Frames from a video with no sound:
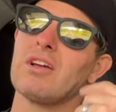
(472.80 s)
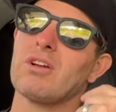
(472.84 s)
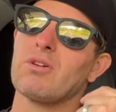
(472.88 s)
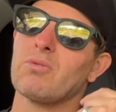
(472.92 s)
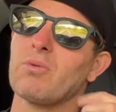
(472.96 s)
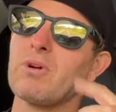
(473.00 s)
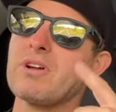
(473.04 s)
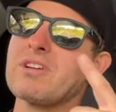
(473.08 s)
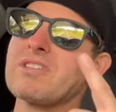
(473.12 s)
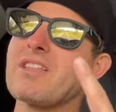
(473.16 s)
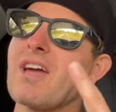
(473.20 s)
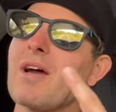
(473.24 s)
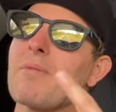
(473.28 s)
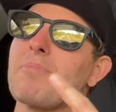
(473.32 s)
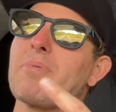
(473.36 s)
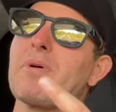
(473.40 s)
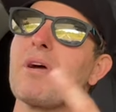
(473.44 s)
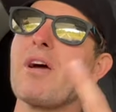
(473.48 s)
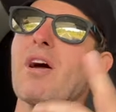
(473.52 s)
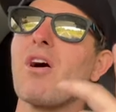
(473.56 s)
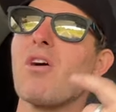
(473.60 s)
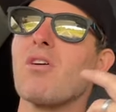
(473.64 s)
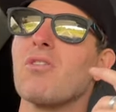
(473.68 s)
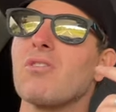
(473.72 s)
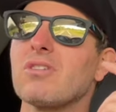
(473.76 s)
ring that
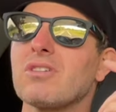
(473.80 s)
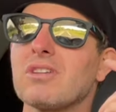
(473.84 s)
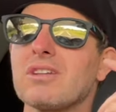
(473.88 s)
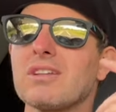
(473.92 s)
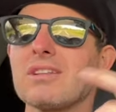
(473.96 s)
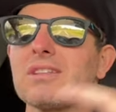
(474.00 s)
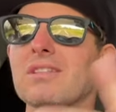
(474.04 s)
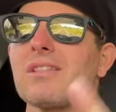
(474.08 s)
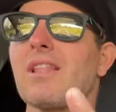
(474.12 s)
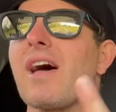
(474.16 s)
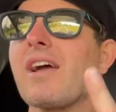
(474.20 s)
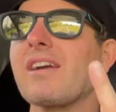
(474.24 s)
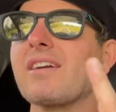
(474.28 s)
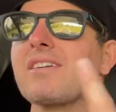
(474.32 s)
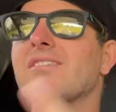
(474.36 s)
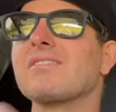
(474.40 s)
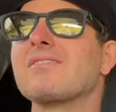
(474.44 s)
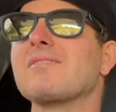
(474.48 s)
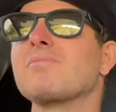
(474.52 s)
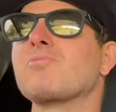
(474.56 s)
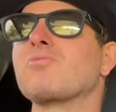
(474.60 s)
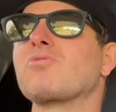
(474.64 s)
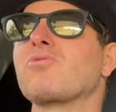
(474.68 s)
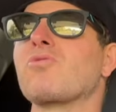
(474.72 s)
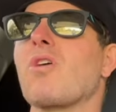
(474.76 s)
bell, like and
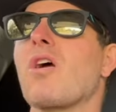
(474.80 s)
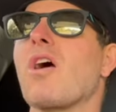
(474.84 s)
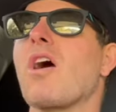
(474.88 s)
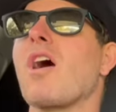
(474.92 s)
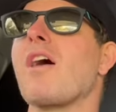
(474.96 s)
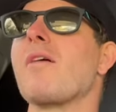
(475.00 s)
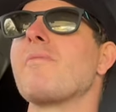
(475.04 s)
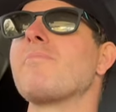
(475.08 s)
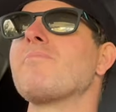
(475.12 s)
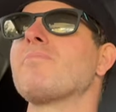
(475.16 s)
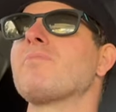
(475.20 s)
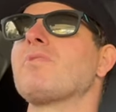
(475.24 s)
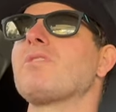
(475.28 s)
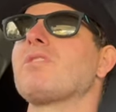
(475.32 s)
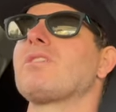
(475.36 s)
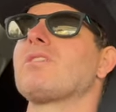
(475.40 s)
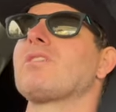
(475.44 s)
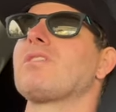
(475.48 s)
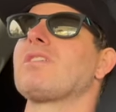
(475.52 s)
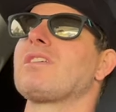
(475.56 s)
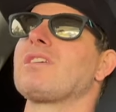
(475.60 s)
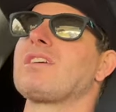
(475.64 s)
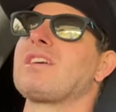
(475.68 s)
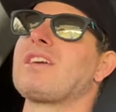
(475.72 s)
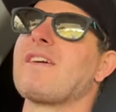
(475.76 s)
subscribe.
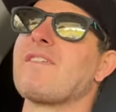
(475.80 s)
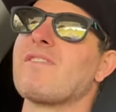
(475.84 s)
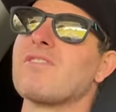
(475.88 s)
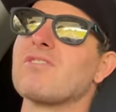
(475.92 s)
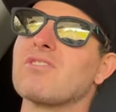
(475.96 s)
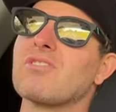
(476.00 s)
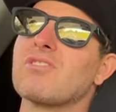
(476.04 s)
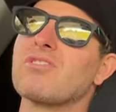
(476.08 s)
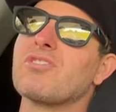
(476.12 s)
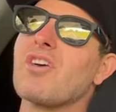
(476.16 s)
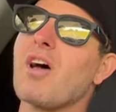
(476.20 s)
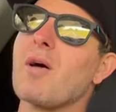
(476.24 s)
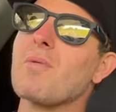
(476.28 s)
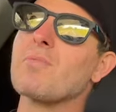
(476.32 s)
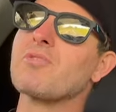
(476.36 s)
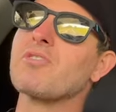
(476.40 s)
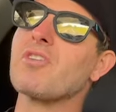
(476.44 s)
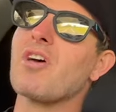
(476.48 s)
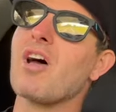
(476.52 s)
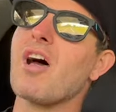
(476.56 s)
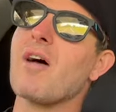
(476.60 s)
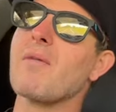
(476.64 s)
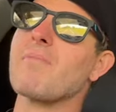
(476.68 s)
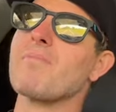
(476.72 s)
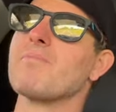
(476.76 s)
Give us a thumbs
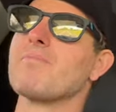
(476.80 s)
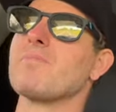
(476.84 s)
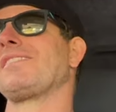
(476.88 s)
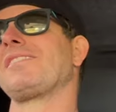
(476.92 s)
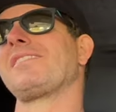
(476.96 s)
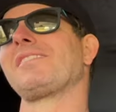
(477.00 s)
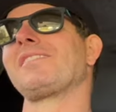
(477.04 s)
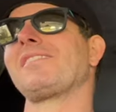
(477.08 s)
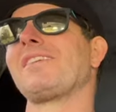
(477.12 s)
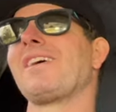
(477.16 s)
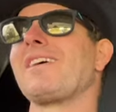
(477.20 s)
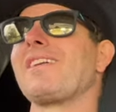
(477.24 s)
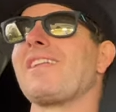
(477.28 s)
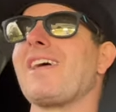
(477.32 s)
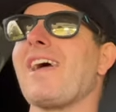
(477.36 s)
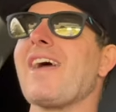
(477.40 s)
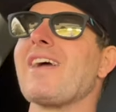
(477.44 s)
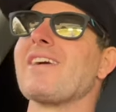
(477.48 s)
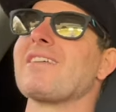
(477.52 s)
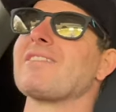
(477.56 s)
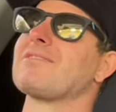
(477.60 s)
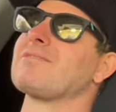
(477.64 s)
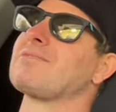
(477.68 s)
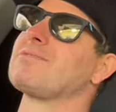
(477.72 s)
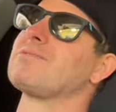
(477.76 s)
up, and hey,
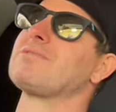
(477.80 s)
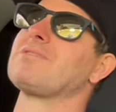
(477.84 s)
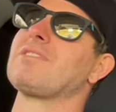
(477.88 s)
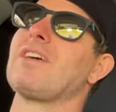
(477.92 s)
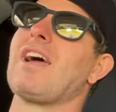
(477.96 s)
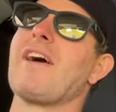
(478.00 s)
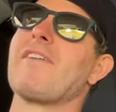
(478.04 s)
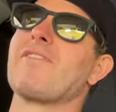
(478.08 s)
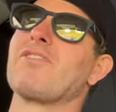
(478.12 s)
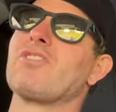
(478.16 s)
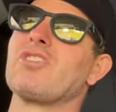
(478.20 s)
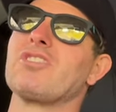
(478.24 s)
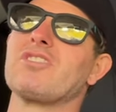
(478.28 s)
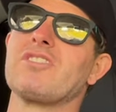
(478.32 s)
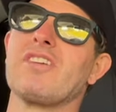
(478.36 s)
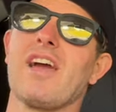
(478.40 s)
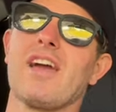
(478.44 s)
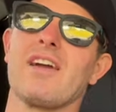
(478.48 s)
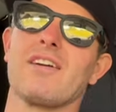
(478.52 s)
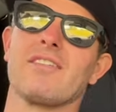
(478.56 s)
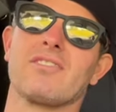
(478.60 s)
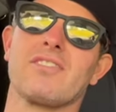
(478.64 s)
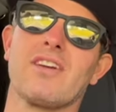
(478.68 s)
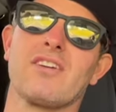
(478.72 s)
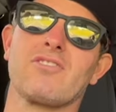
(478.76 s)
have a good
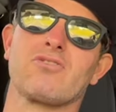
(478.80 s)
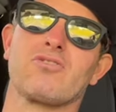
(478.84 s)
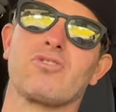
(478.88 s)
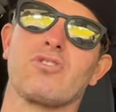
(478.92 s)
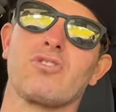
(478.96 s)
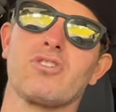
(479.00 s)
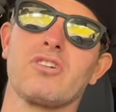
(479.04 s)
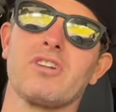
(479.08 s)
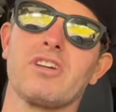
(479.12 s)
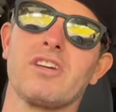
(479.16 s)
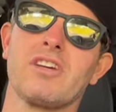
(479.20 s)
day. Thanks for tuning